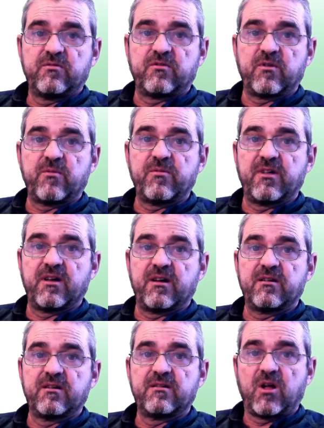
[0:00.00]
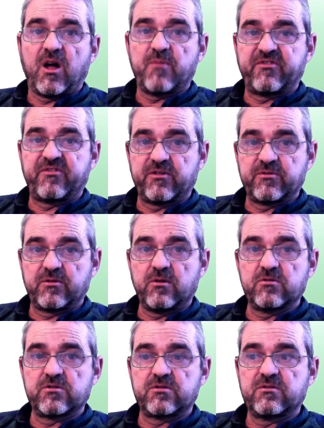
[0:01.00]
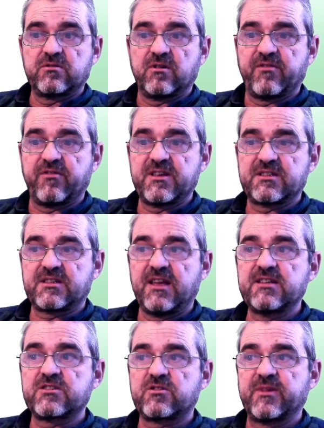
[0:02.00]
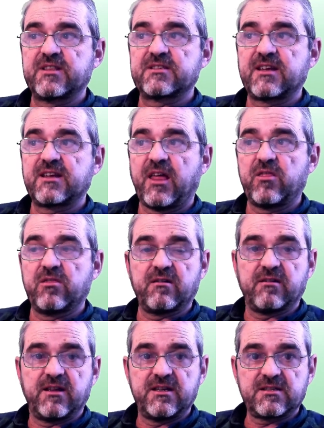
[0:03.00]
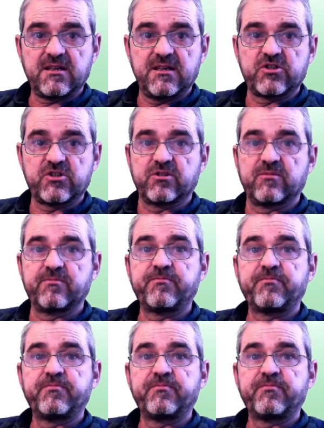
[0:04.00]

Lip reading: from the upfront cost of these instruments and their installation